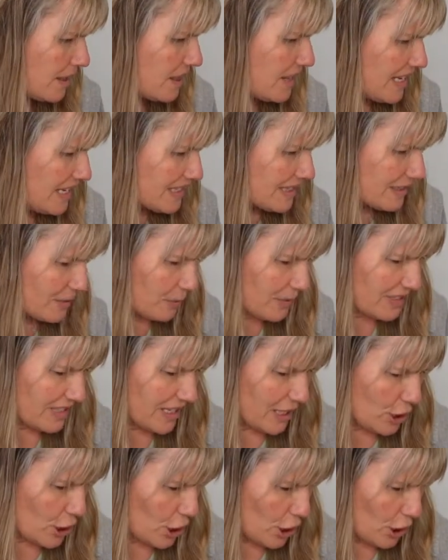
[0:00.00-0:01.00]
This was
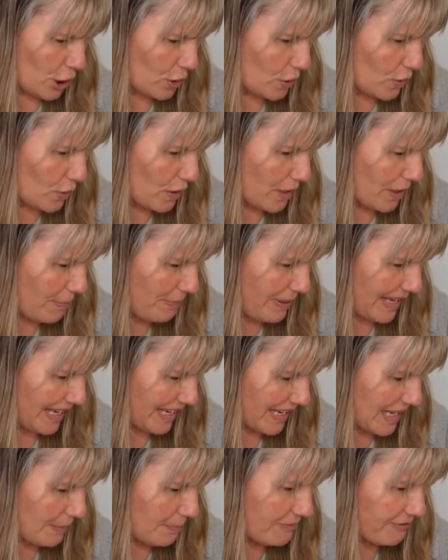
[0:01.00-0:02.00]
a new
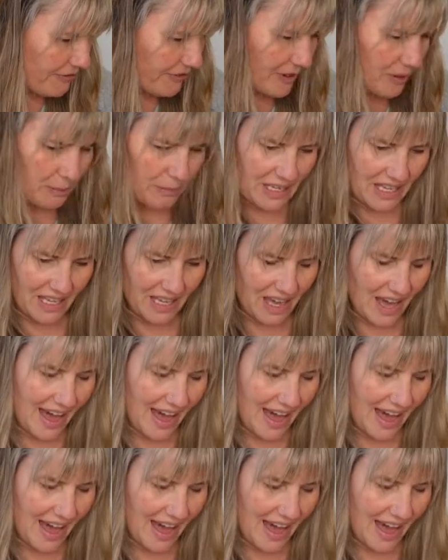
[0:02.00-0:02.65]
pickup for me.